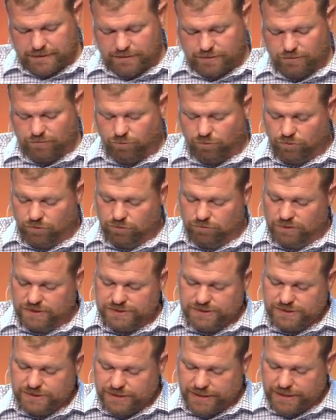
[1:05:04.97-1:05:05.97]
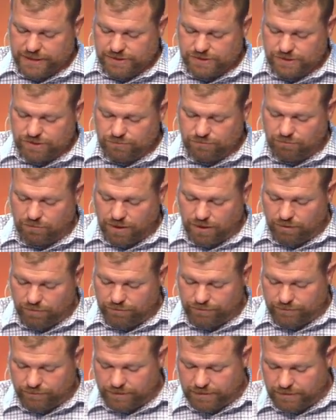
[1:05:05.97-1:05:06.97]
the world wasn't changed through
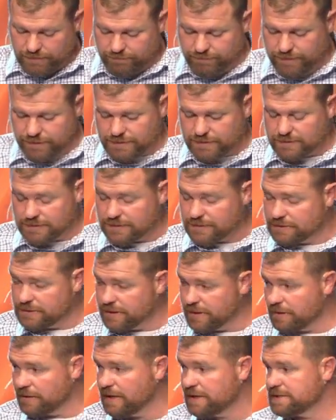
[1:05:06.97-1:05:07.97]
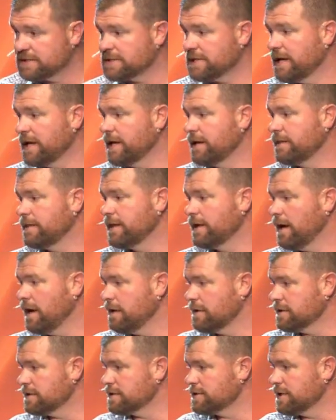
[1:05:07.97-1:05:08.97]
wealth or even, dare I say,
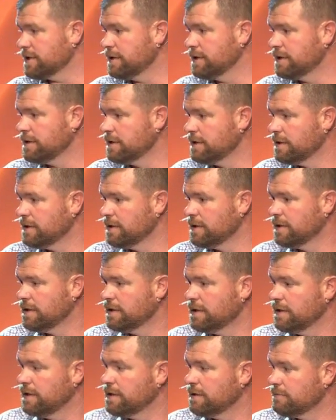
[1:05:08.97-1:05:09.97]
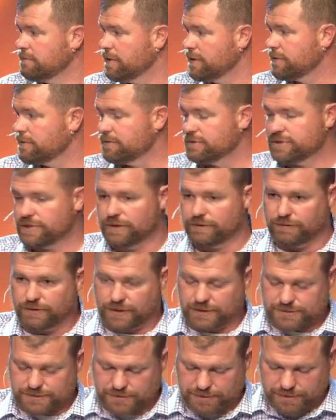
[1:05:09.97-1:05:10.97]
theology, but through
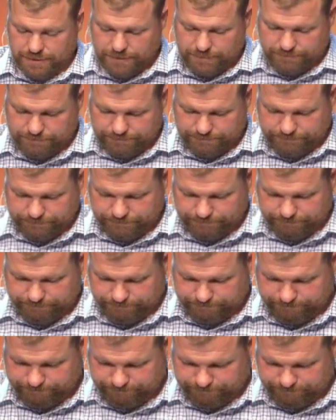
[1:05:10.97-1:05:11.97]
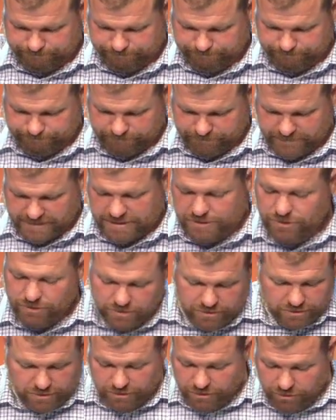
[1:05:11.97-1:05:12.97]
generosity. They
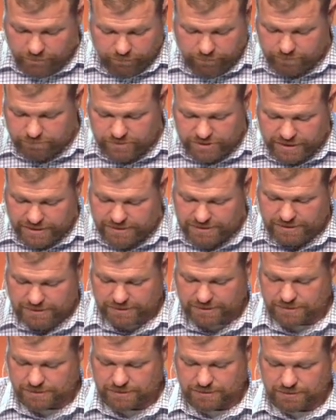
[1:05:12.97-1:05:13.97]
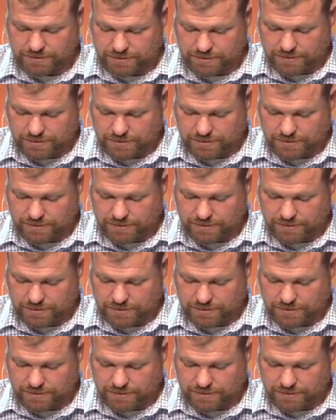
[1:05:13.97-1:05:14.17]
took their cue from Jesus.